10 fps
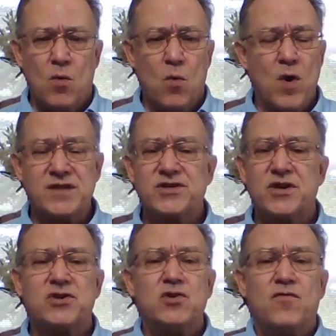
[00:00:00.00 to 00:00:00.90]
What it's
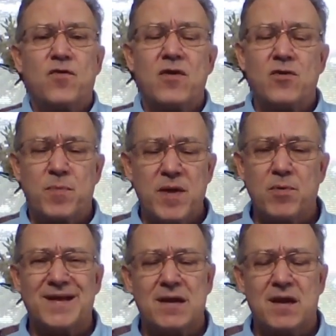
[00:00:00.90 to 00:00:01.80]
going to do for other
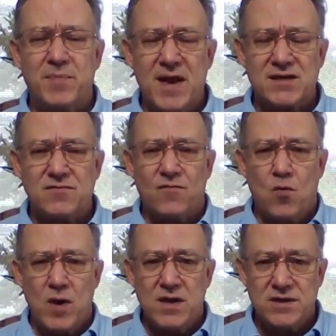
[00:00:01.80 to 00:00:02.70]
people in OnPassive.
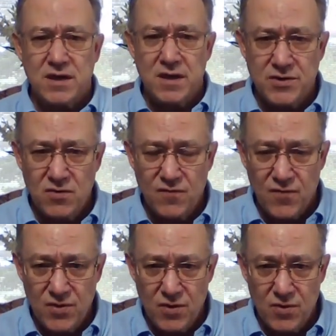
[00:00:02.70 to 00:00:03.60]
What is it going to do
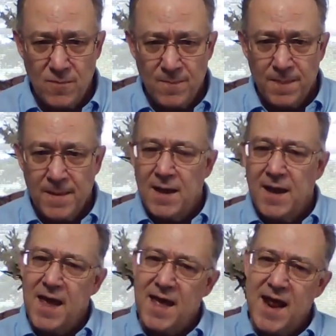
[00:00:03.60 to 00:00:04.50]
for you?
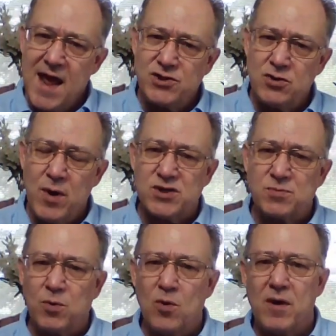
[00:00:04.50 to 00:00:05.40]
And as you
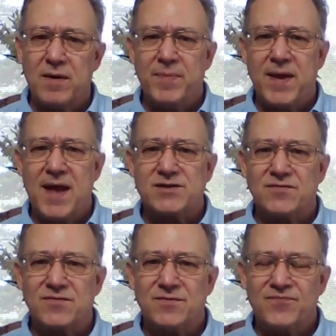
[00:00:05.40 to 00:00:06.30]
explore
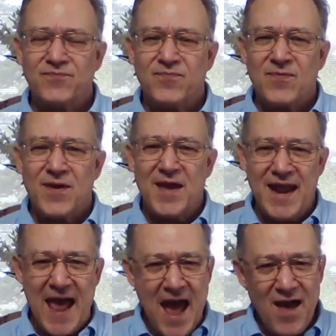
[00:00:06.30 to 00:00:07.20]
OnPassive
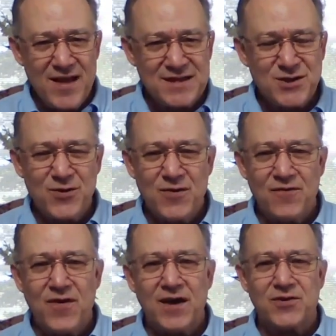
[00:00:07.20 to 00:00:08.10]
and how that's going to
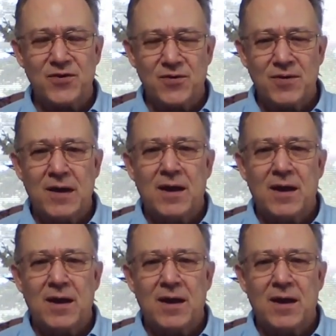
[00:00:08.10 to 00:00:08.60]
affect you,